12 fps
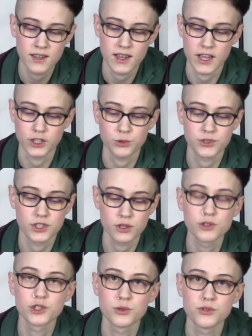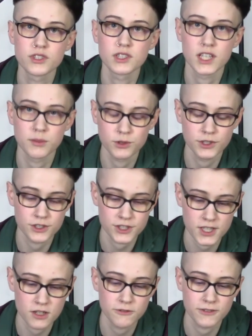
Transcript: and you still choose to label yourself